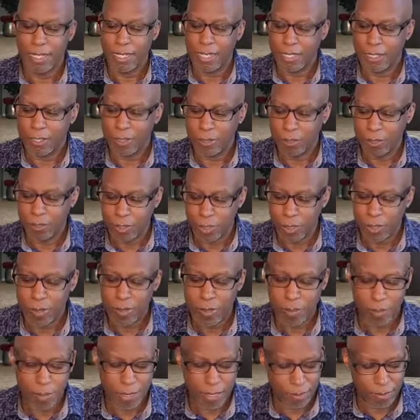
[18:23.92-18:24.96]
And you do
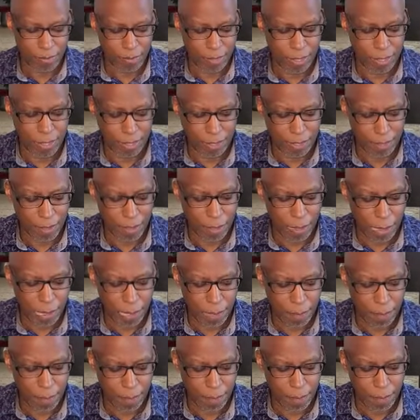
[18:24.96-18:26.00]
it by faith.
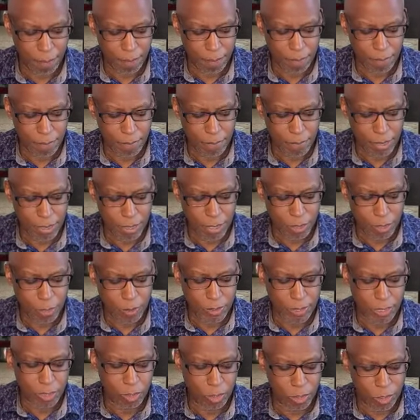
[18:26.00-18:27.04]
So
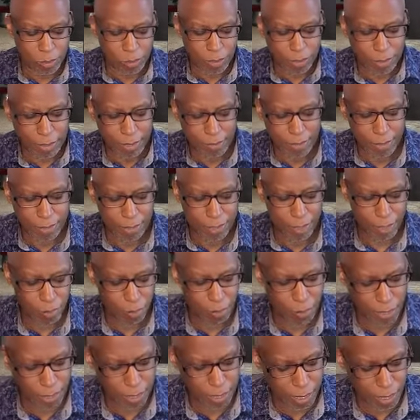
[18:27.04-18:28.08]
it says, You believe that there's
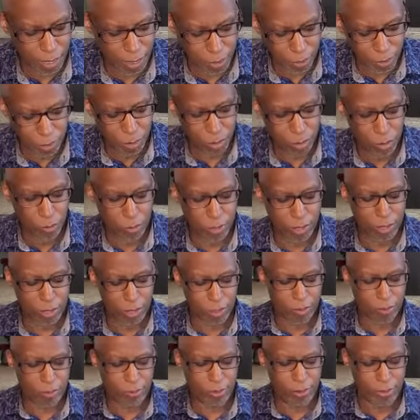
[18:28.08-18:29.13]
one God, you do
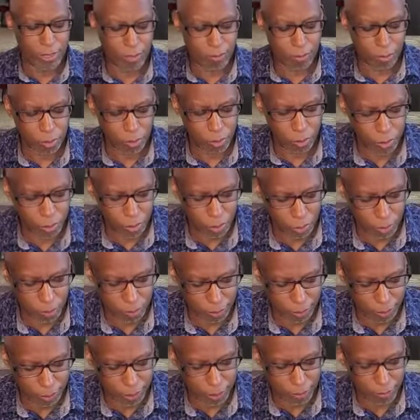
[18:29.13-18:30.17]
well. The devils also
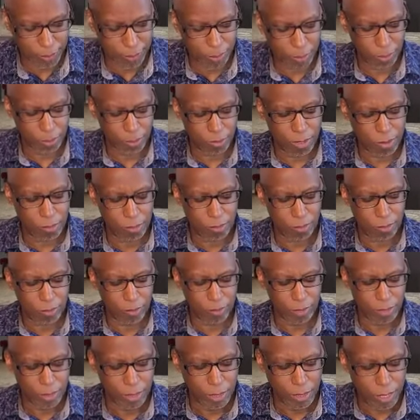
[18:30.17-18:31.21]
believe and tremble.
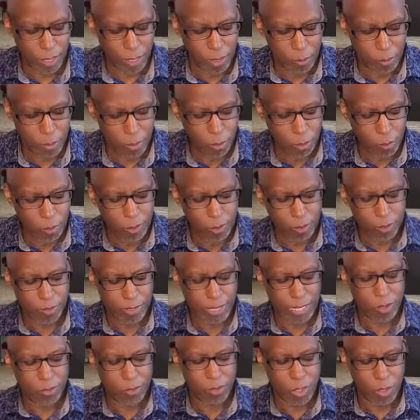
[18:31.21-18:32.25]
But wilt
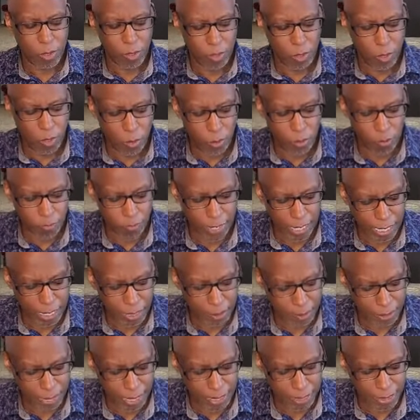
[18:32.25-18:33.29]
thou know, O
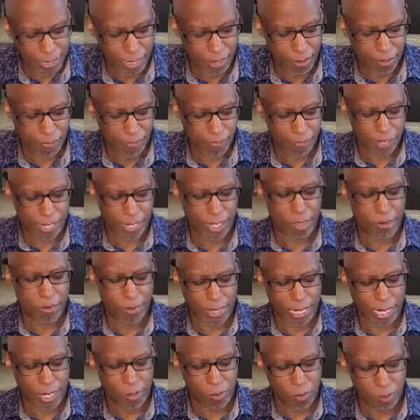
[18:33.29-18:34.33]
vain man, that faith
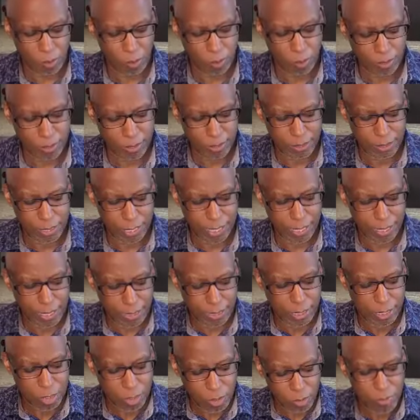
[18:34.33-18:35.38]
without works is dead? He
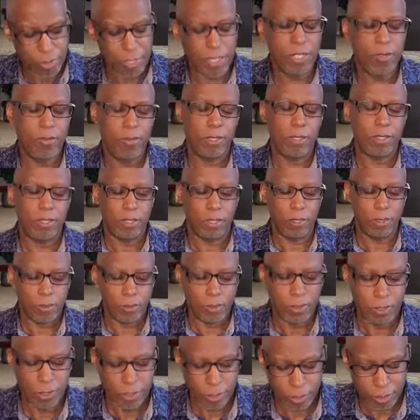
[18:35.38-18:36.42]
said, You really want to know?
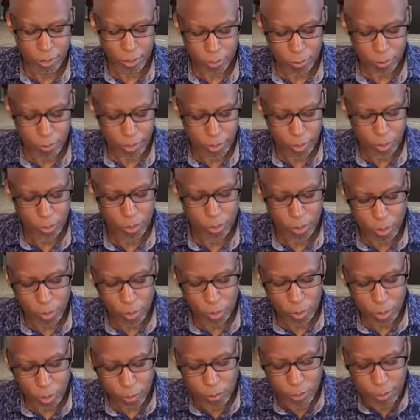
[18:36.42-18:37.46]
You, you okay? You, you,
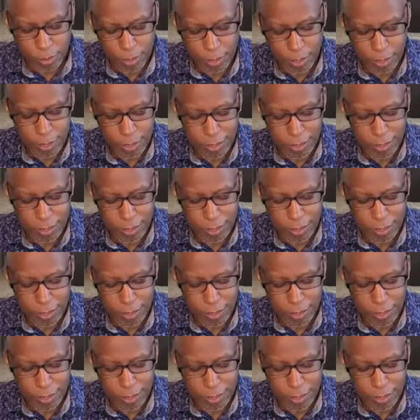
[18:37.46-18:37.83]
you want to?